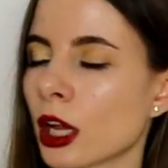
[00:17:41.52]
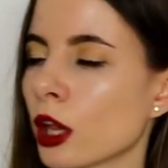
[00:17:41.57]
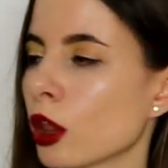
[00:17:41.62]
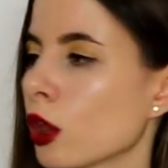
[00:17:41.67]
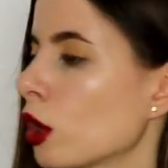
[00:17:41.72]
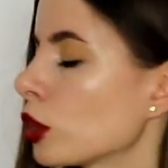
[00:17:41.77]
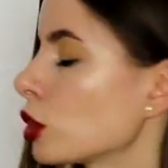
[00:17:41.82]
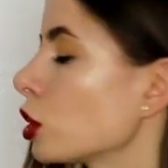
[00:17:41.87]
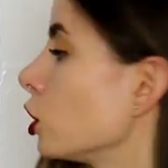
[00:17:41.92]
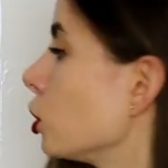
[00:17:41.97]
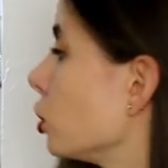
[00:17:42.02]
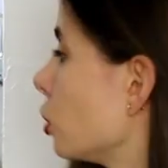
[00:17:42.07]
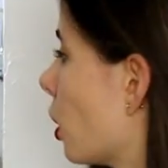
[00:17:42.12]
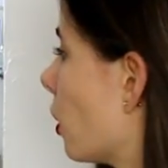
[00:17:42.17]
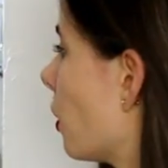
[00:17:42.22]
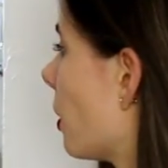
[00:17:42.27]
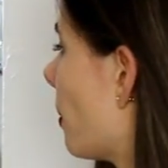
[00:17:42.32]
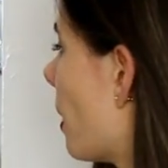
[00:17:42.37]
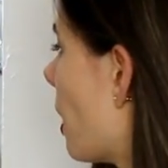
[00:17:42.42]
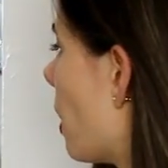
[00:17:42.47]
a lot
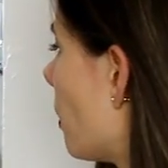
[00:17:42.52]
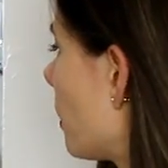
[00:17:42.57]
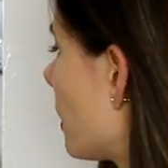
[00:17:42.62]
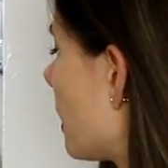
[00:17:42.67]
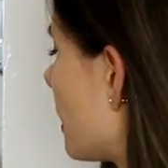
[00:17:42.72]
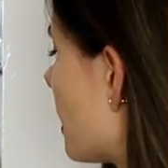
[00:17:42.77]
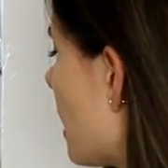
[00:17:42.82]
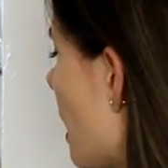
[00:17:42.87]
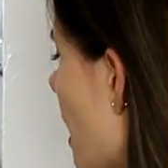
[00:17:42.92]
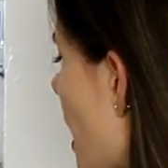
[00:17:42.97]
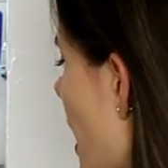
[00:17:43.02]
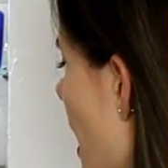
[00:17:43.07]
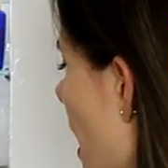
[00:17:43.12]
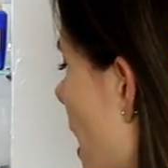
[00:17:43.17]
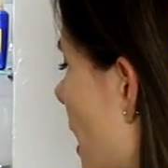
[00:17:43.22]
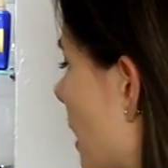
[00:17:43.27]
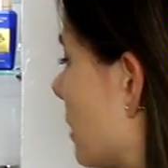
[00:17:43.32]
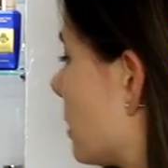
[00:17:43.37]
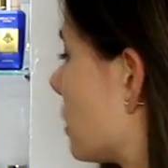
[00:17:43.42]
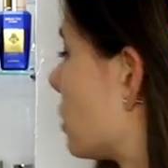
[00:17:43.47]
know about it.
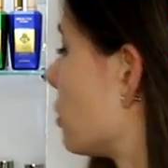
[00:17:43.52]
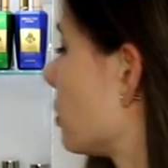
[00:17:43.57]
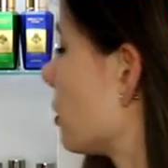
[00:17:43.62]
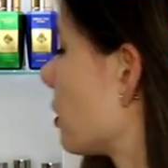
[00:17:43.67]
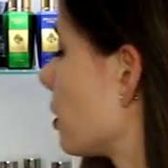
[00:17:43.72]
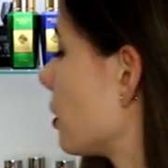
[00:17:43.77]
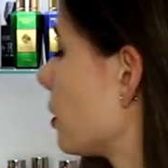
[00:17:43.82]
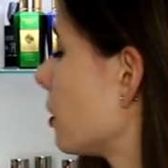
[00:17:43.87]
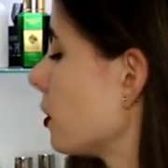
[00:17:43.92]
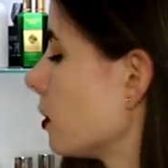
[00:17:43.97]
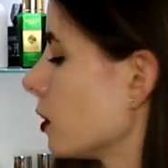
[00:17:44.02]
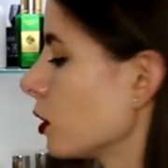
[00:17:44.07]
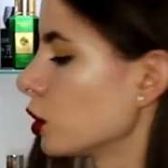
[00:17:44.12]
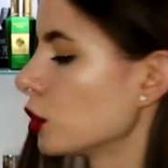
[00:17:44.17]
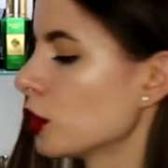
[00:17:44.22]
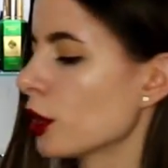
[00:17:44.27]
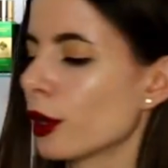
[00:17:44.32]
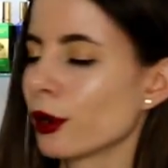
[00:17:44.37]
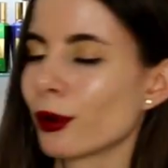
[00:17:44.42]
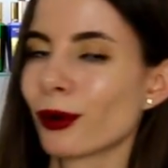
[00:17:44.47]
And do you
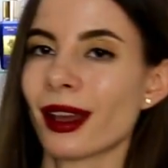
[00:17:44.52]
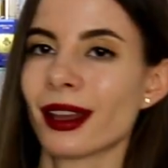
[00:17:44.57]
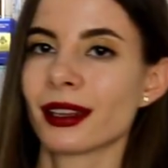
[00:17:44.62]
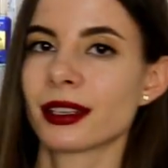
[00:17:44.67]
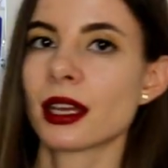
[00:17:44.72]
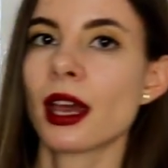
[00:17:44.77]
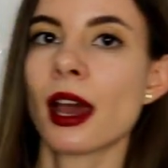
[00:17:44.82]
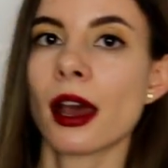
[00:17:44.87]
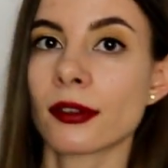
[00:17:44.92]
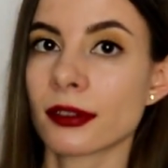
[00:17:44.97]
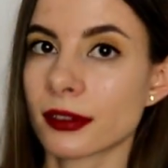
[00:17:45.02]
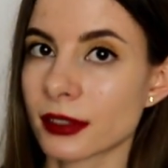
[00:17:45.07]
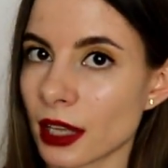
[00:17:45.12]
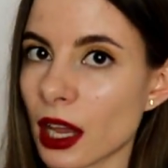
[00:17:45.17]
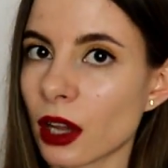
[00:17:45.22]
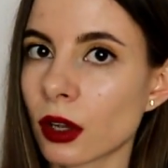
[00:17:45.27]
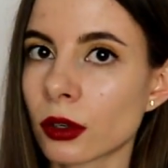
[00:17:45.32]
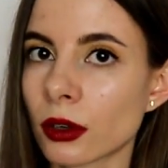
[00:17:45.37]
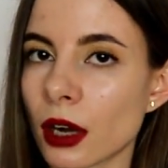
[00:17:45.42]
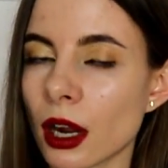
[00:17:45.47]
know and have
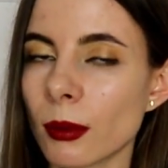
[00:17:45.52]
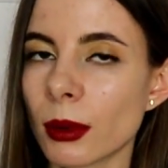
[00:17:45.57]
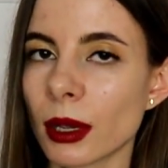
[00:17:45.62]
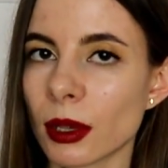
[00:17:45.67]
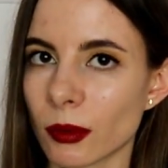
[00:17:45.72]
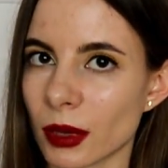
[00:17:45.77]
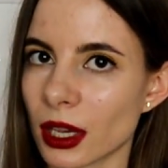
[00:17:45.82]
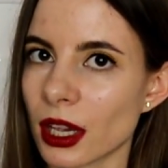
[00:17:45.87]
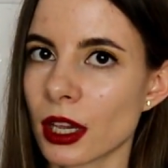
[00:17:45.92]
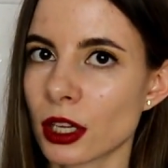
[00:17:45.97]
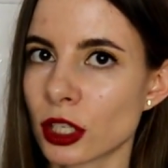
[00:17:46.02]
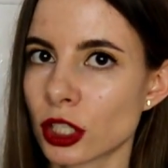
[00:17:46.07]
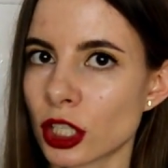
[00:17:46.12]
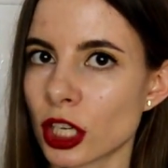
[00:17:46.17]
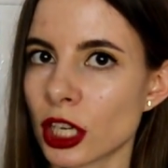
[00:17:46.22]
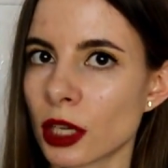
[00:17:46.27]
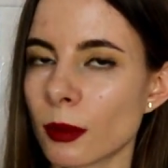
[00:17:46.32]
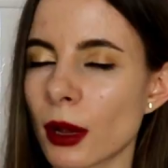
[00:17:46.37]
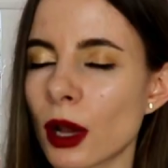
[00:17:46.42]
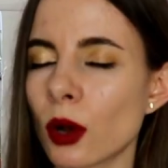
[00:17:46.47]
Sakura by Mia
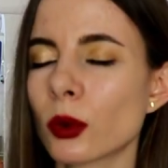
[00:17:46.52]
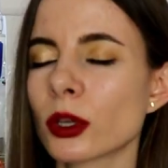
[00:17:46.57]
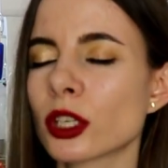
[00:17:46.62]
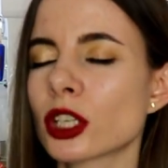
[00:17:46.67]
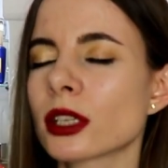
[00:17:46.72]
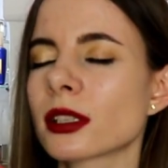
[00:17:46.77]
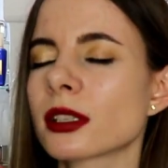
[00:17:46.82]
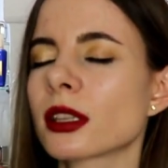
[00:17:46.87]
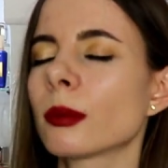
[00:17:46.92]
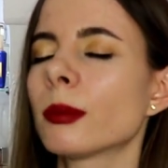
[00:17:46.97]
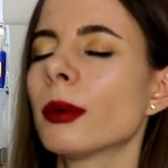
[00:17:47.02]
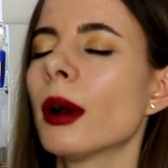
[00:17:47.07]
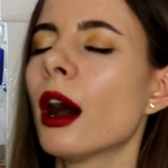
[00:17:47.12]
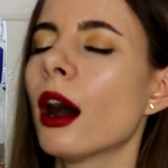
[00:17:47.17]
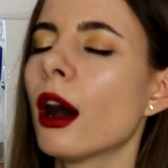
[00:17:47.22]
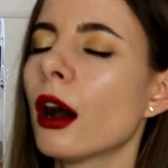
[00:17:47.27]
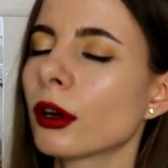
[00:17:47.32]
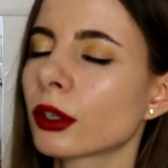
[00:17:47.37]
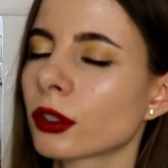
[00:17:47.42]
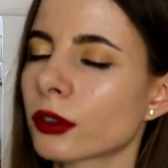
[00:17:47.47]
Shinma, which is the
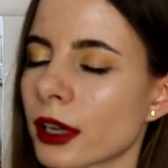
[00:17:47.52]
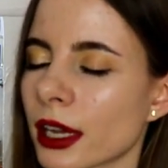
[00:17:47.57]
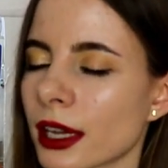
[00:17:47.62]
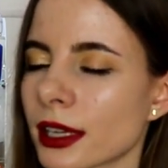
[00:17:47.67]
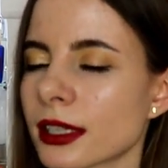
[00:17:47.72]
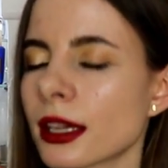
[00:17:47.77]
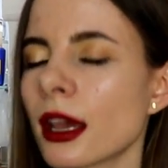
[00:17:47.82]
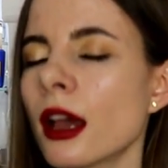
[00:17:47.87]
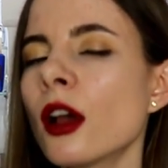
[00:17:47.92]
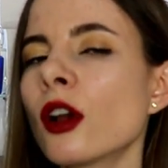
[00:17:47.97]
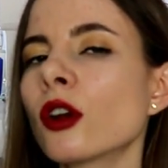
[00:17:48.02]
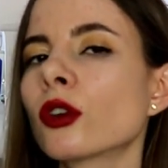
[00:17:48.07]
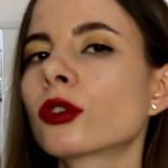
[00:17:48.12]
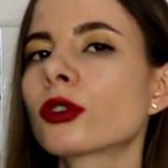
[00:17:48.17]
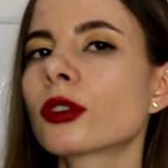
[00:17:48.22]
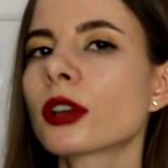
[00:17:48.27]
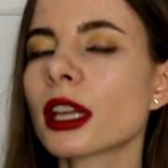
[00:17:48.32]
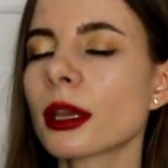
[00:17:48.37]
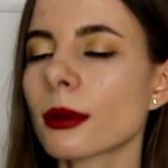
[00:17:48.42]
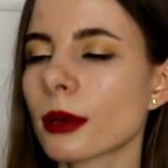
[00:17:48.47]
powderiest,
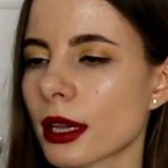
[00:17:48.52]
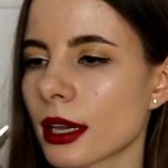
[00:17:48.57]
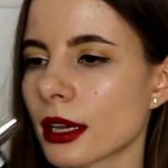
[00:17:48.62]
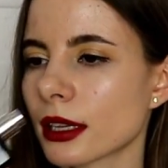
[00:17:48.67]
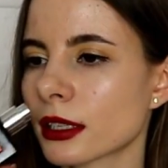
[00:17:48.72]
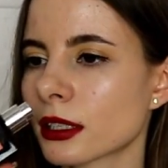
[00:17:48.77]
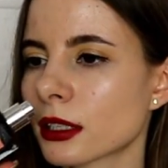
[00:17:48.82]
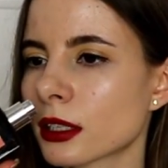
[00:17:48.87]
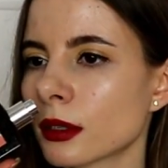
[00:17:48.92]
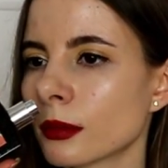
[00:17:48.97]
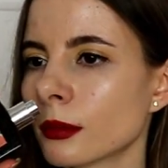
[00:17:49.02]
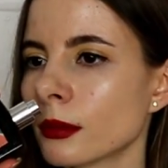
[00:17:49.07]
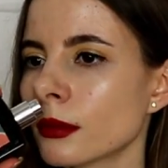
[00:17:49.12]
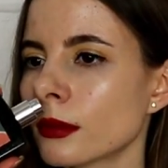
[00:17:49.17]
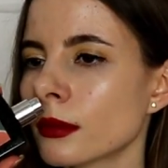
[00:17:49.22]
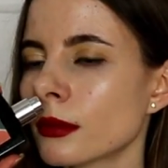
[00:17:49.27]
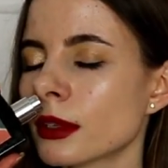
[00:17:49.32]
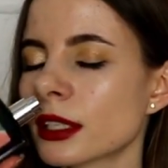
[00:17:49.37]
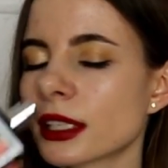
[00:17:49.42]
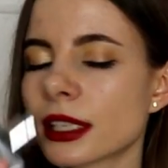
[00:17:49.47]
creamiest
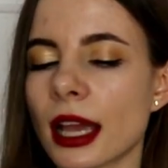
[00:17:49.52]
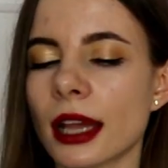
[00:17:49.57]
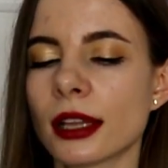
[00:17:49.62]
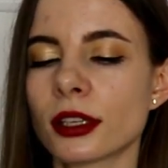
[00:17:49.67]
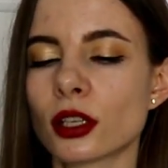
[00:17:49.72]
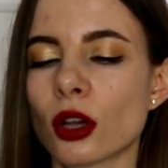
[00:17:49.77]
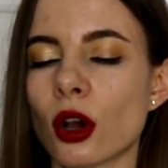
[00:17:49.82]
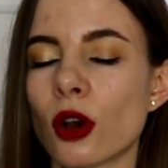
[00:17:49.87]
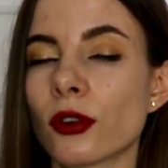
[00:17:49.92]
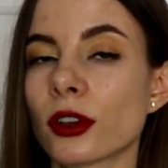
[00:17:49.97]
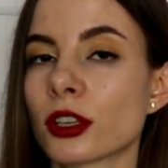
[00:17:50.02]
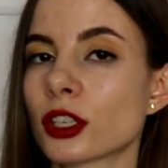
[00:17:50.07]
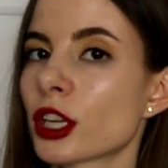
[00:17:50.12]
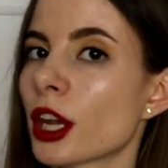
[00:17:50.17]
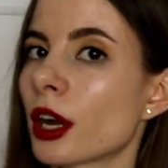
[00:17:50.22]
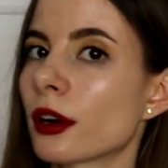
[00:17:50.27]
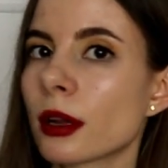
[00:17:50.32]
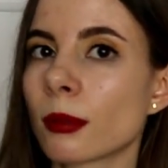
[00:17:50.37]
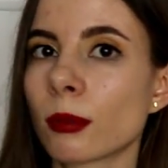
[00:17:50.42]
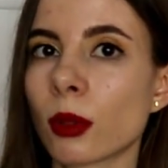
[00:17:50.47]
scent of a
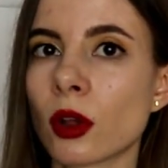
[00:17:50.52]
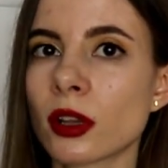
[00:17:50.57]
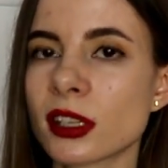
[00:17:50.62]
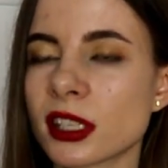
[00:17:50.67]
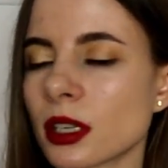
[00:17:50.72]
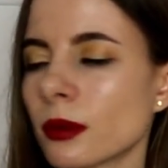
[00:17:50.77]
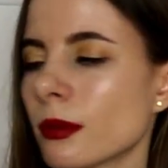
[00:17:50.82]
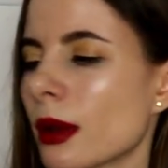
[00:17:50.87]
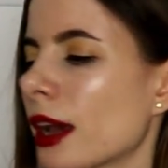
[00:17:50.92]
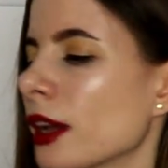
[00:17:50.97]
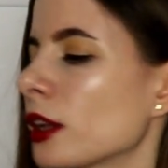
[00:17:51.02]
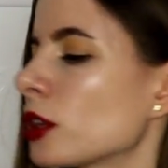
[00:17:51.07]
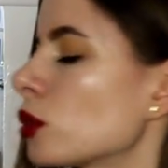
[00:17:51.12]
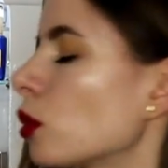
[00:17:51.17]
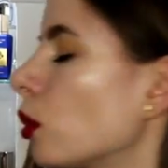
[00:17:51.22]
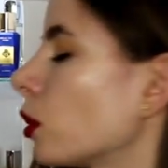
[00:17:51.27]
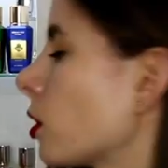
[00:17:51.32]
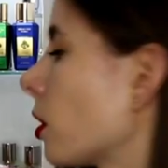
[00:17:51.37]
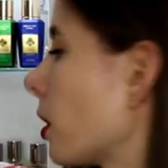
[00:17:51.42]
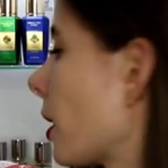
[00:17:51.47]
cherry blossom? I
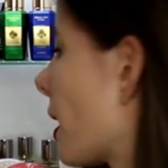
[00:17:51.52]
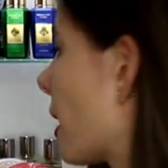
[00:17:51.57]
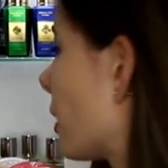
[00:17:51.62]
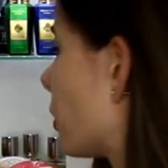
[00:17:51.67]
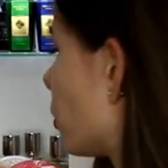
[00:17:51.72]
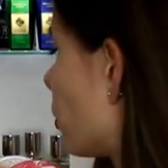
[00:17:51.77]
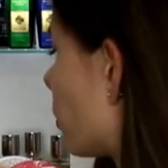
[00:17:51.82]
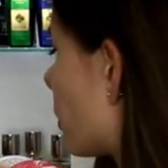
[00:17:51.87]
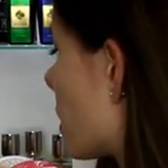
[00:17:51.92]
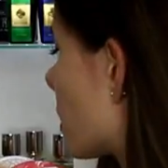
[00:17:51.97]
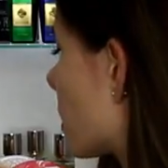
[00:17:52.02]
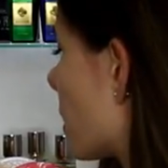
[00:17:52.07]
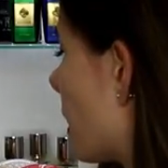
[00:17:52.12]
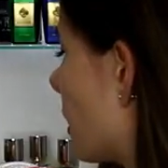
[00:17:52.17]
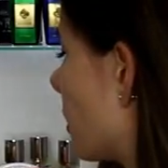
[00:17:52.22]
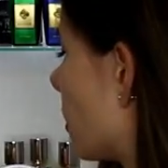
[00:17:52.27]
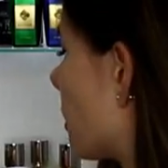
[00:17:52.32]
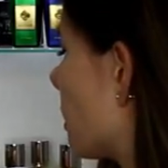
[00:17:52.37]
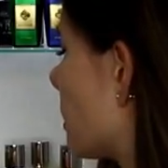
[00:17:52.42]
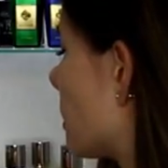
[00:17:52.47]
totally adore it,
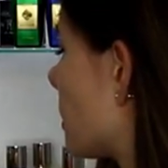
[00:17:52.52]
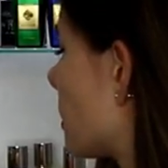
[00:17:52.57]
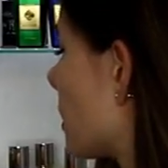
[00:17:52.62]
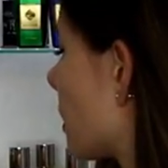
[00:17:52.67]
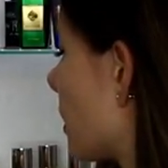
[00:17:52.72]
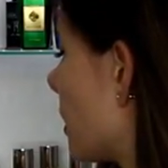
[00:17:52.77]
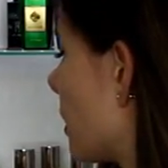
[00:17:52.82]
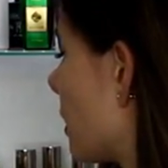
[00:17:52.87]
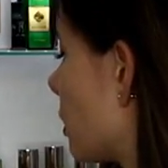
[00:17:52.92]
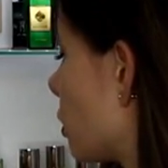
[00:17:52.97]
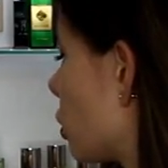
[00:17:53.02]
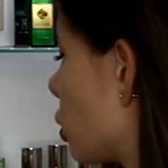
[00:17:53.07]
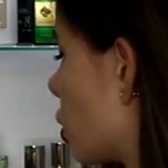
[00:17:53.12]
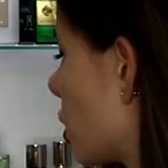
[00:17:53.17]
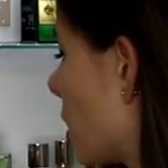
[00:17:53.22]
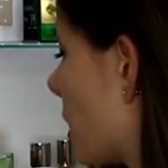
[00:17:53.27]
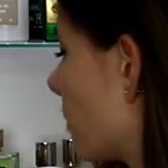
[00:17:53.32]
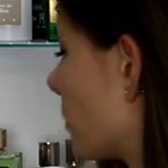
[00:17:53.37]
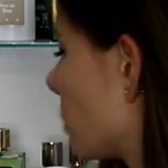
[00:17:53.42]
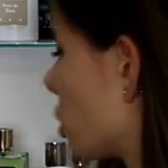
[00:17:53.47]
and this is a hidden
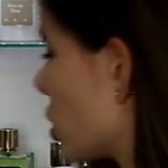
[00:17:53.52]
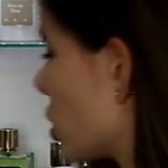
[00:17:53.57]
gem,